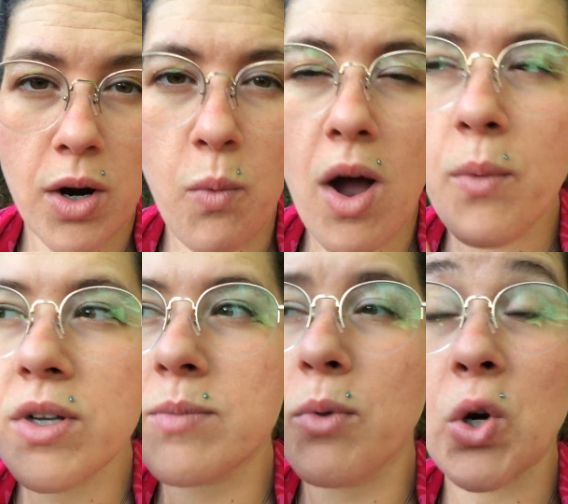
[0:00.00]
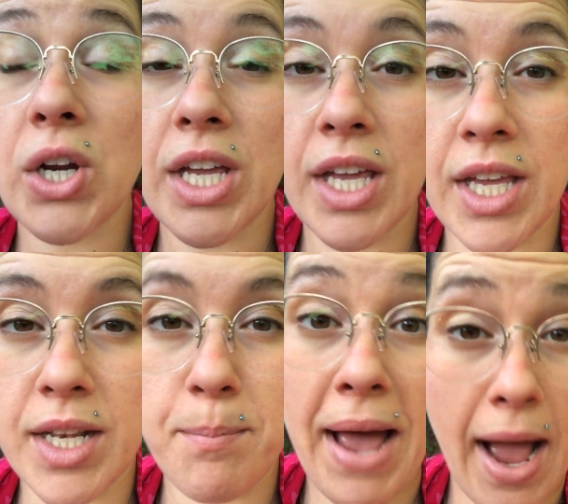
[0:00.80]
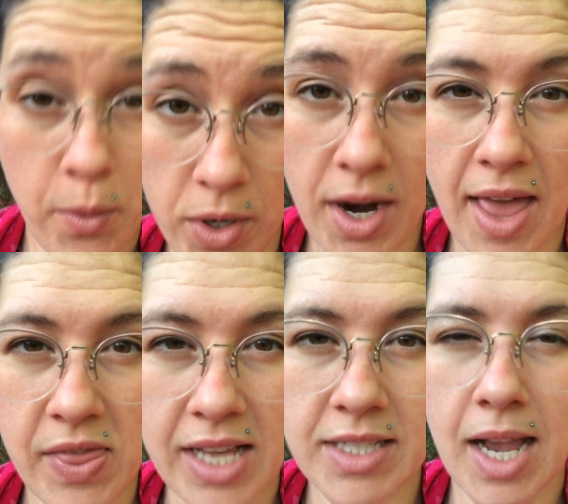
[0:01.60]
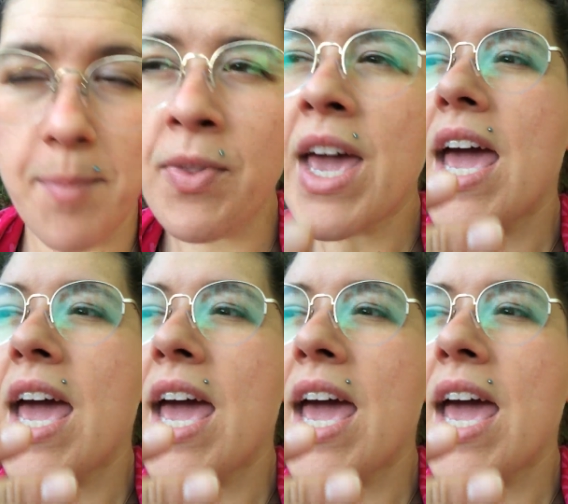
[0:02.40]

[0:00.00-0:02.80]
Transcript: or what was more in power at that time.